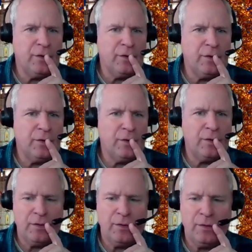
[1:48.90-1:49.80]

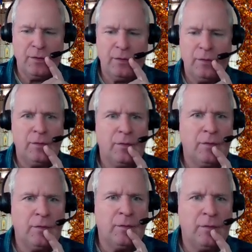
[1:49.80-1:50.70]

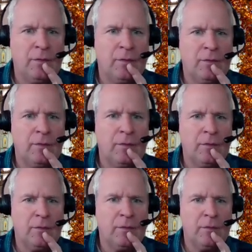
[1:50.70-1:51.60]

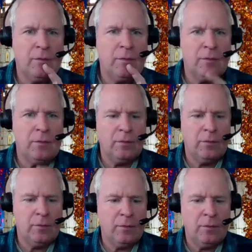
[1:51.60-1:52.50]
(silence)